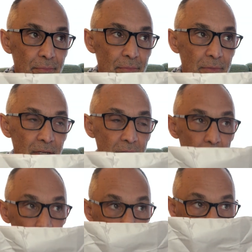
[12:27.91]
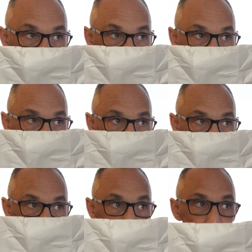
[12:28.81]
the
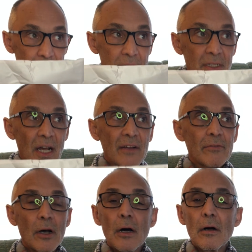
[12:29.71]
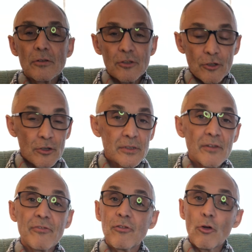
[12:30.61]
kind of undercurrent of
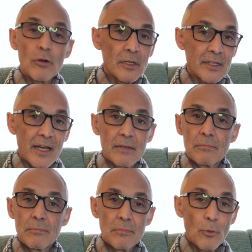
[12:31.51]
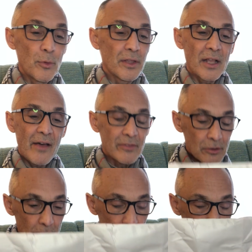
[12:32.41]
floral again with the lavender.